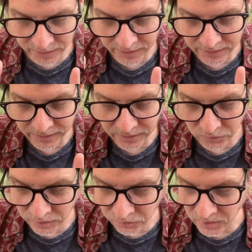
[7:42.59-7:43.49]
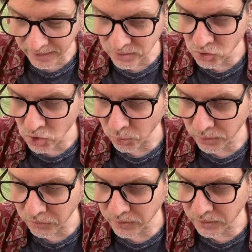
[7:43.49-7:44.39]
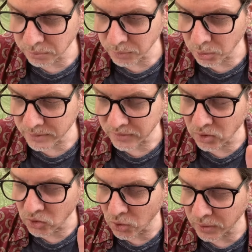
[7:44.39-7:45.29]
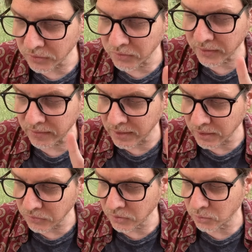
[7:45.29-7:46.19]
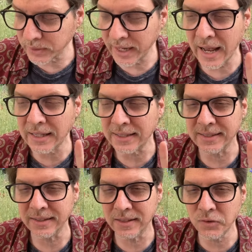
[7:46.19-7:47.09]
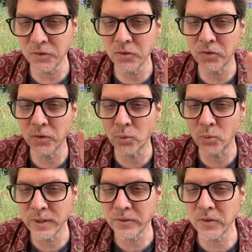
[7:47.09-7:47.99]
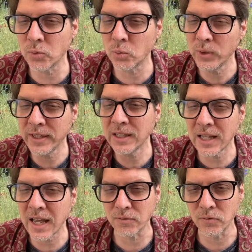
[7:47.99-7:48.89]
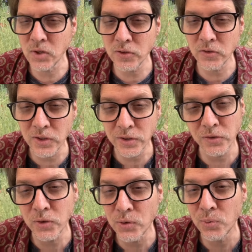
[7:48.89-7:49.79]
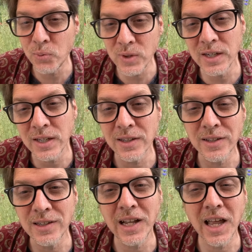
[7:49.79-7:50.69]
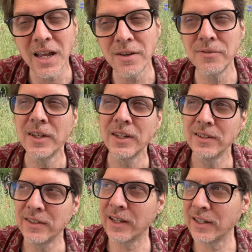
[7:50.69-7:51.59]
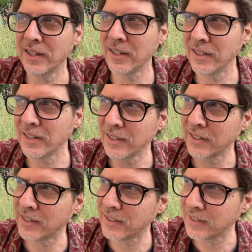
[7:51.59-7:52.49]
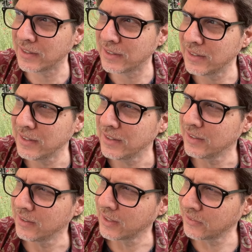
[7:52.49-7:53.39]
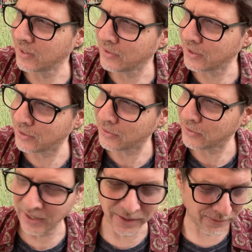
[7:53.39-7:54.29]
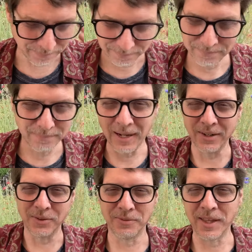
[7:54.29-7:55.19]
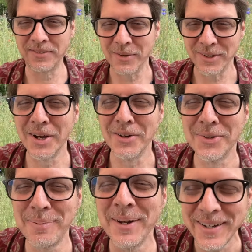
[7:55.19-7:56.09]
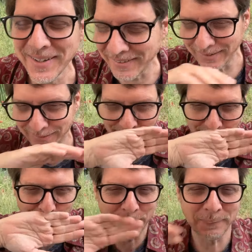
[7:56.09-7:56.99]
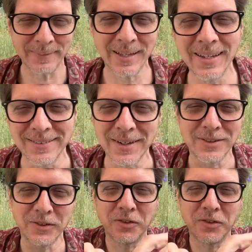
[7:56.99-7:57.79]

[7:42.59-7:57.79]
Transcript: and exist and notice these moments and notice that this is reality. This is real life. This is the real life. Da da da da da da. That's how it goes. I don't know if that's how it goes, but anyway, sorry, I just